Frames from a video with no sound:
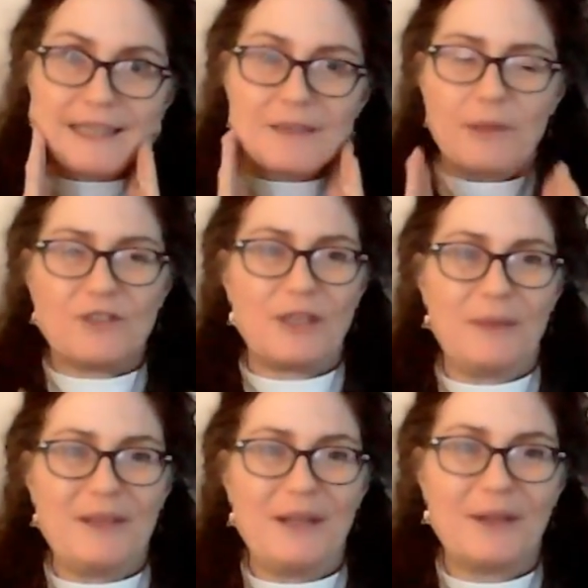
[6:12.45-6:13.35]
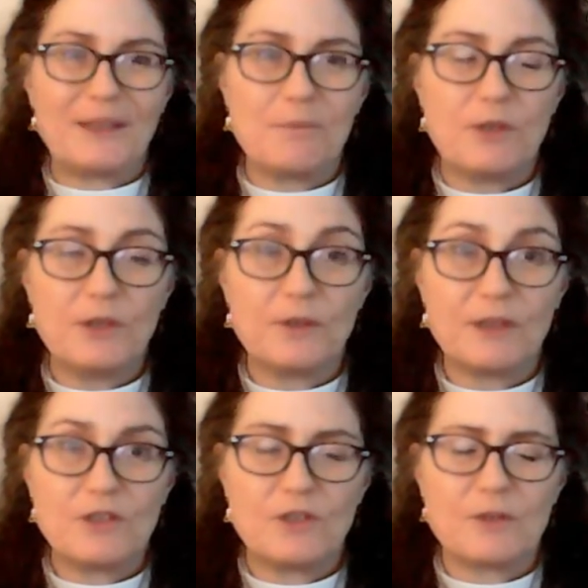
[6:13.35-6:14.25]
especially when there are computer
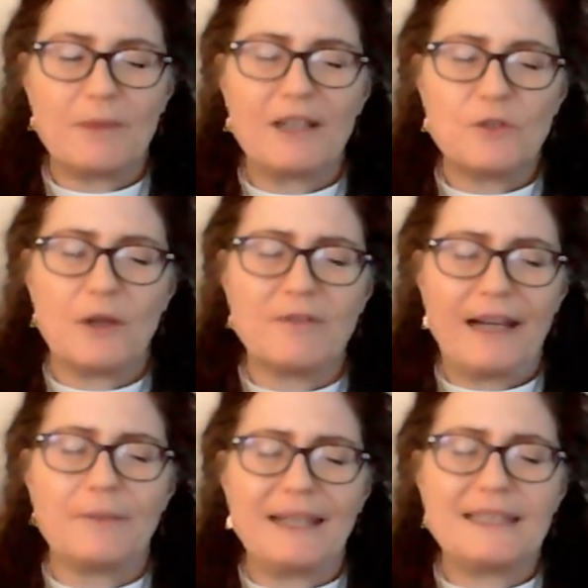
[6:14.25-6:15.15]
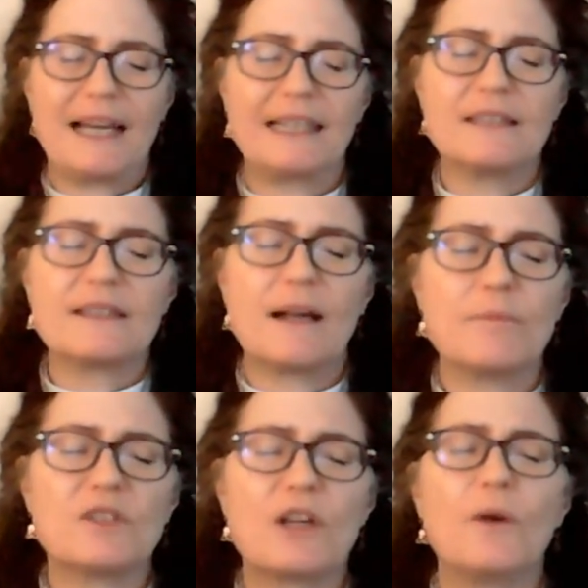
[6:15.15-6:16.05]
issues, my jaw right away tightens up.
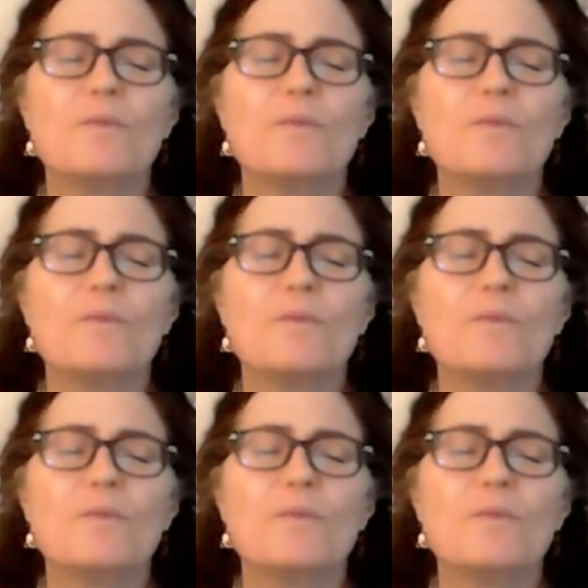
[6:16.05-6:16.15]
So,